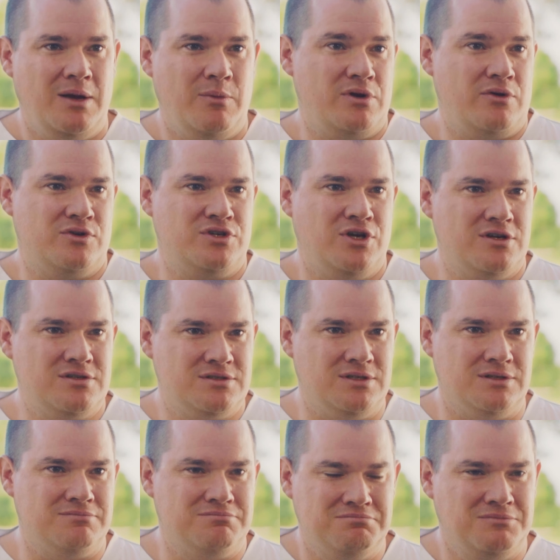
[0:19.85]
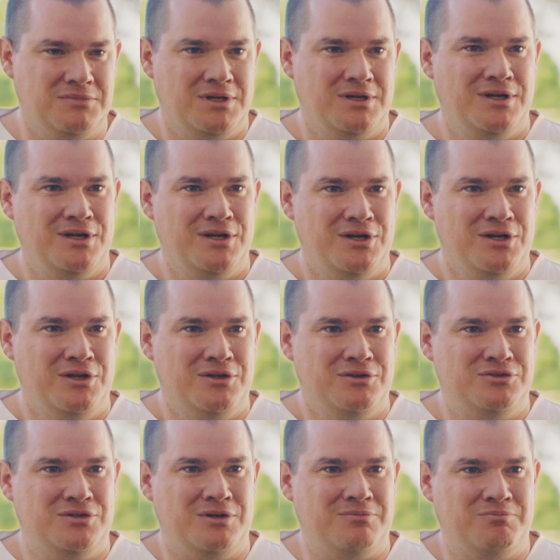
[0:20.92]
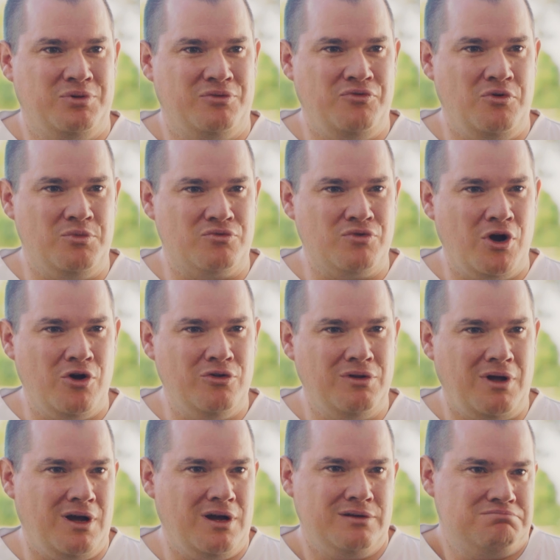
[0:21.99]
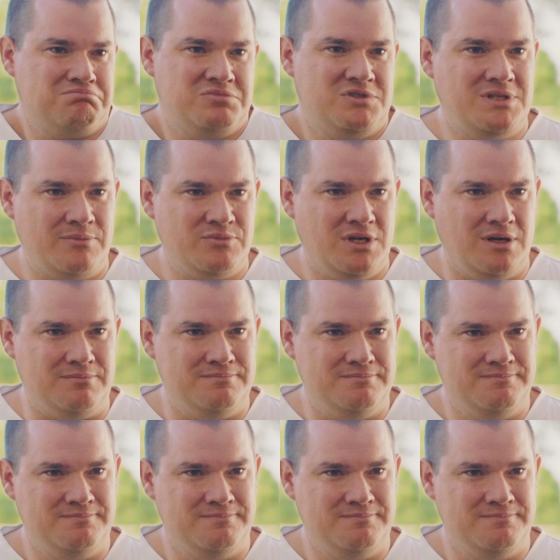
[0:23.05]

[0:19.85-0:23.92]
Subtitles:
And I was asked to perform a role, I stepped up.